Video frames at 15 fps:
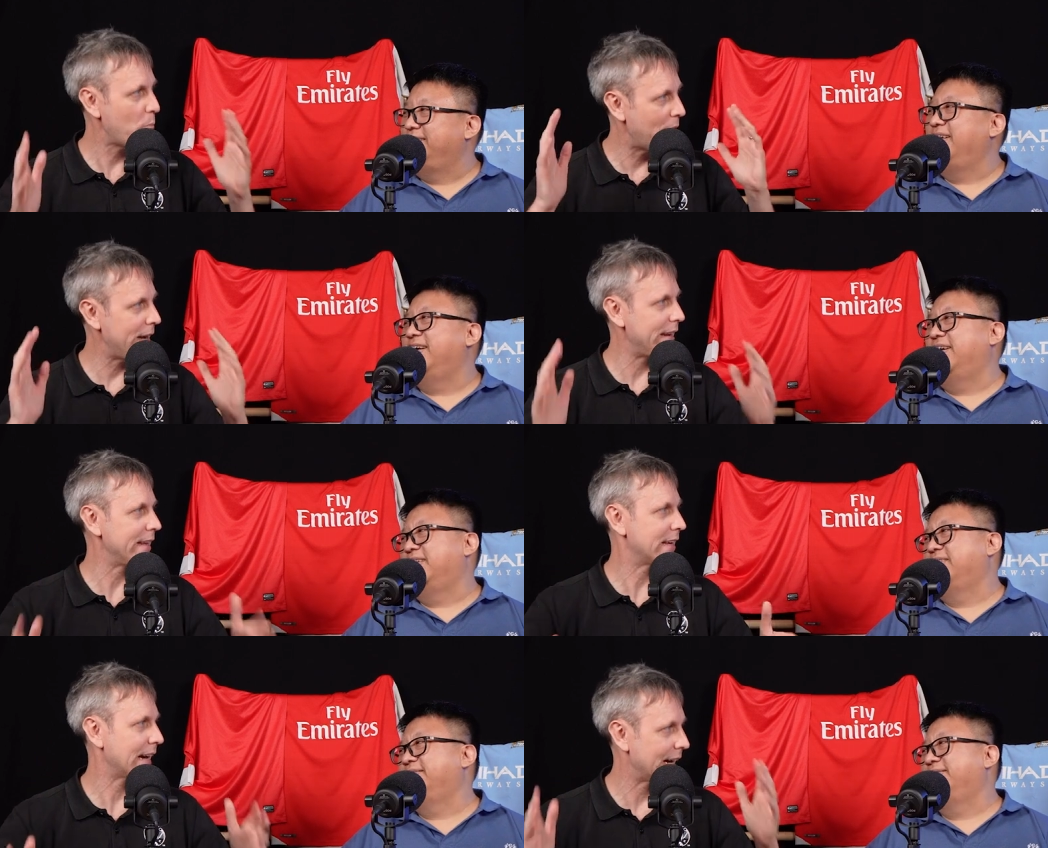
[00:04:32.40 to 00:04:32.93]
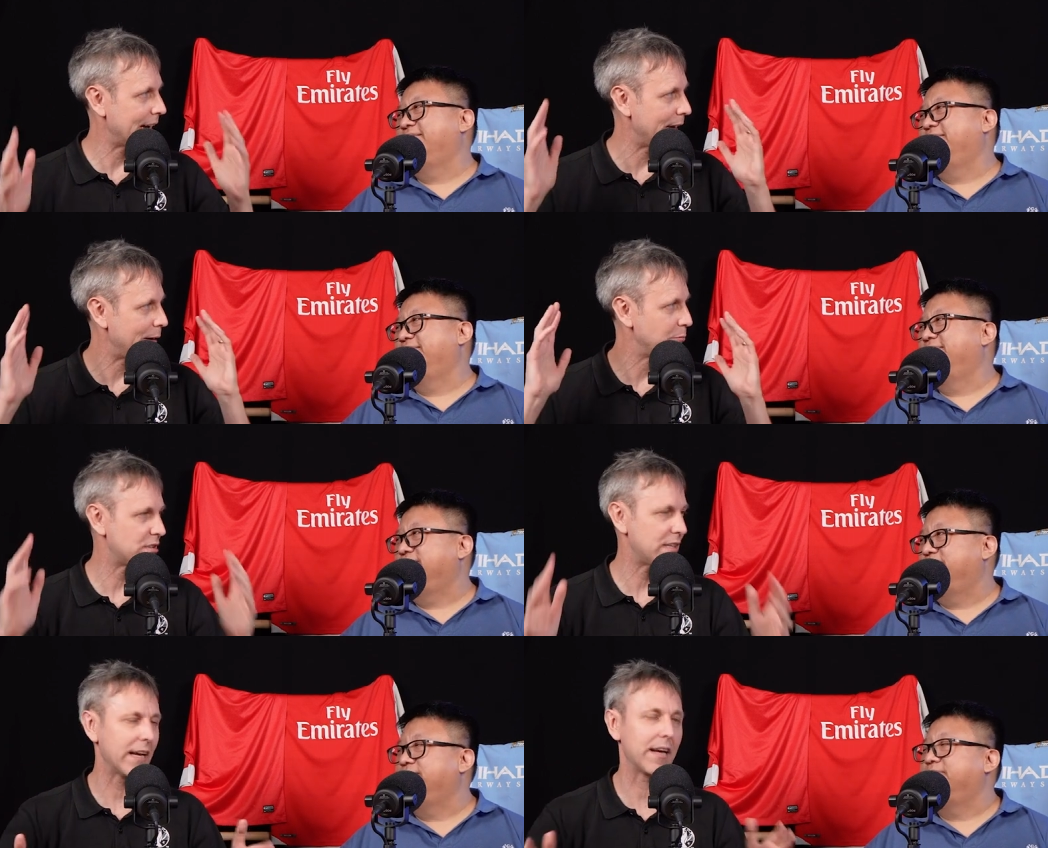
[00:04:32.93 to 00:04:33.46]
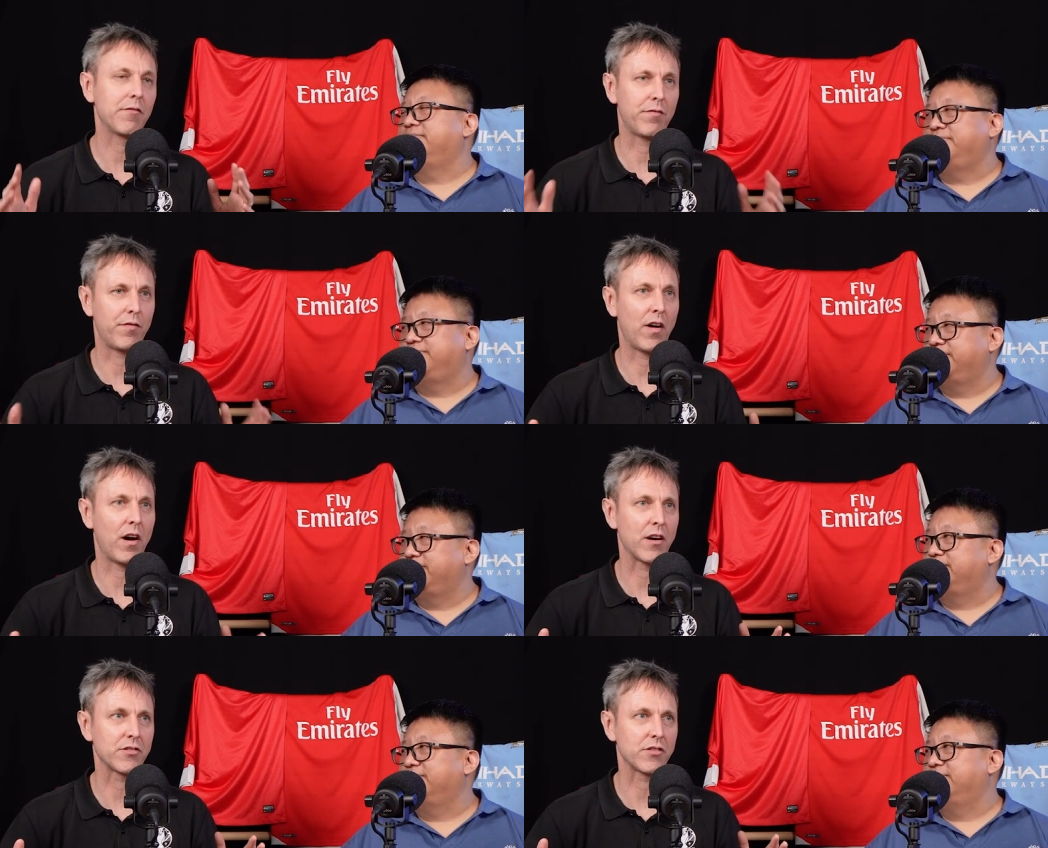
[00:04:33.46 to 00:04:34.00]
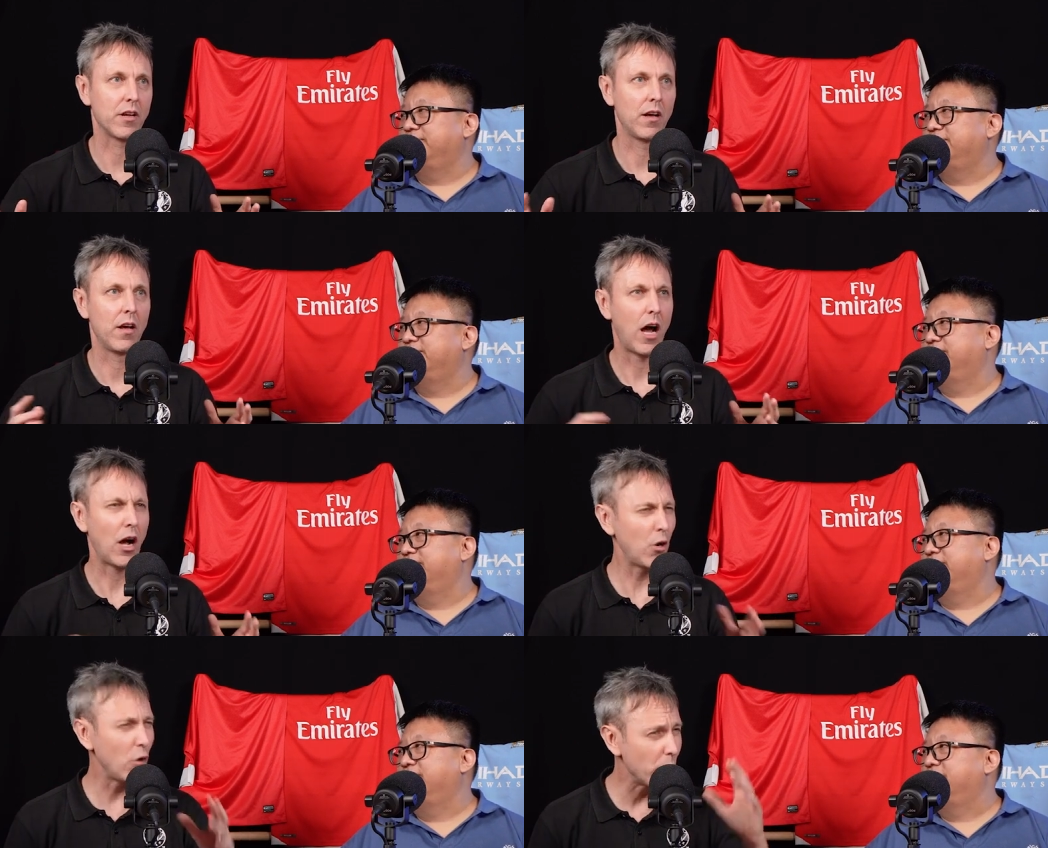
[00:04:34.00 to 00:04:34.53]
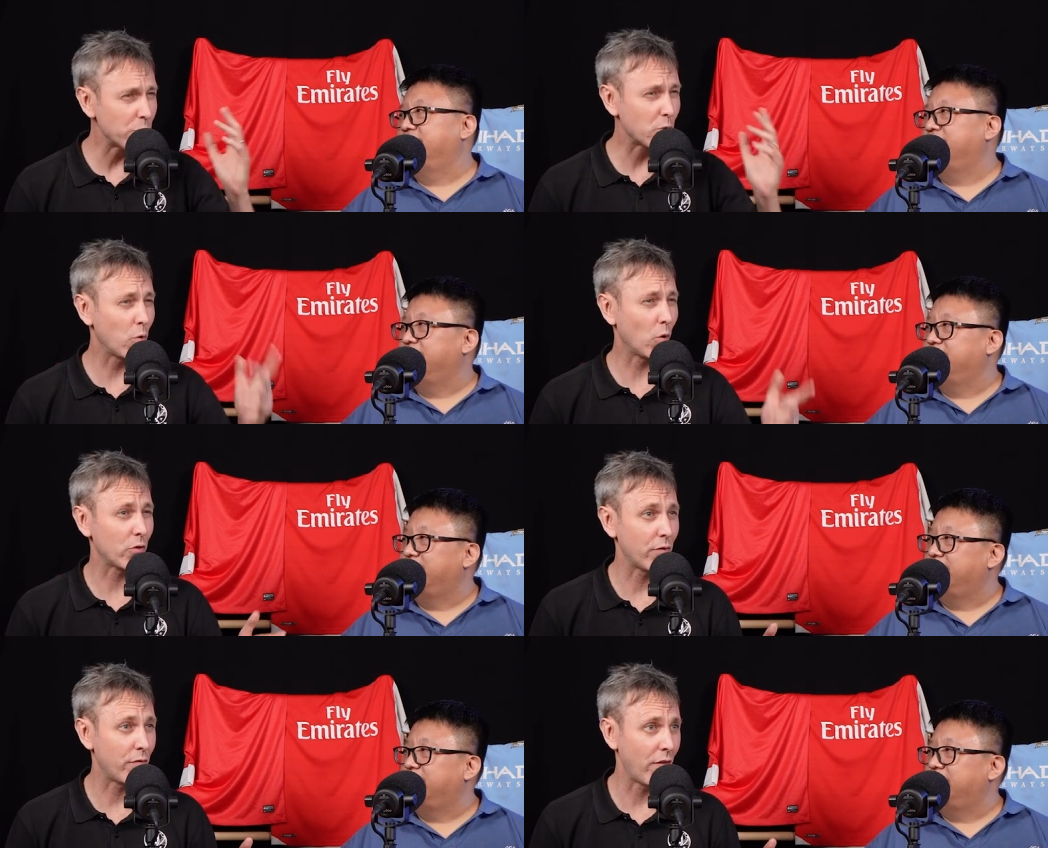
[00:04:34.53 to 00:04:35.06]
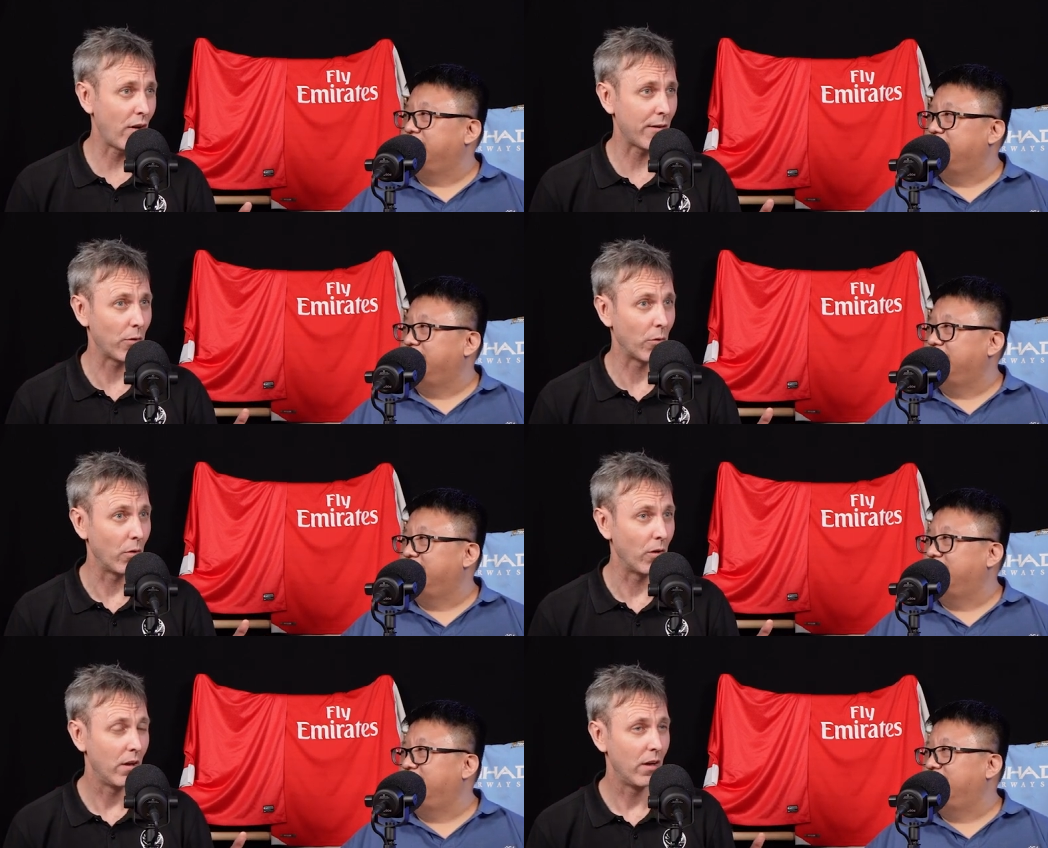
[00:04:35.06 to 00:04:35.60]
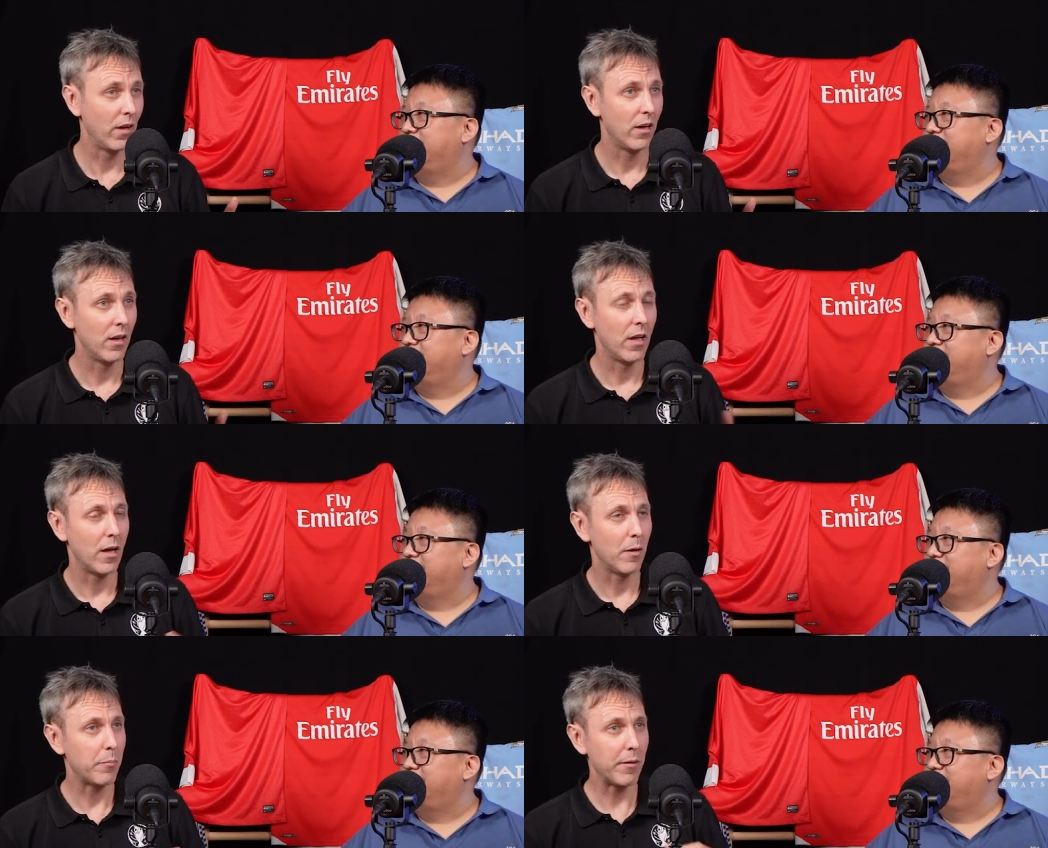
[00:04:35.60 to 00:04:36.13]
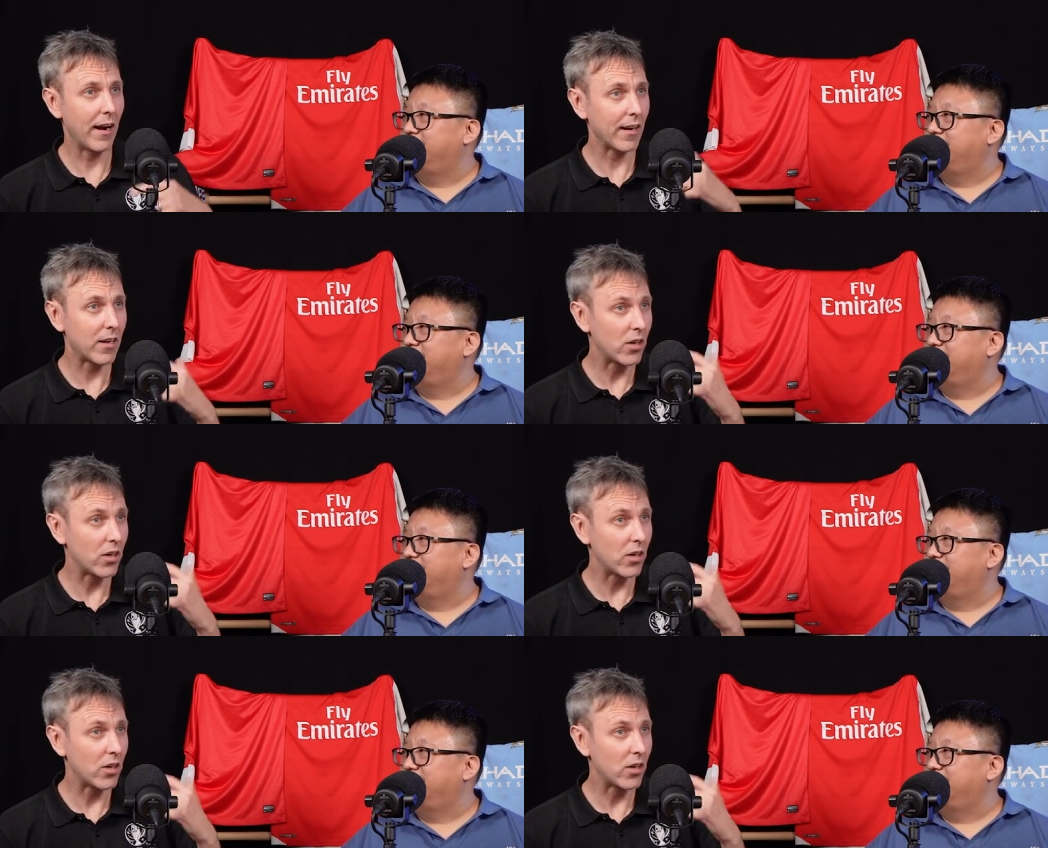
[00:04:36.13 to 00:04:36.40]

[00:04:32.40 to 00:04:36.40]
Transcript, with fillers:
Speaker 1: many yeah. games, thick and fast. I knew it was quarter final, but I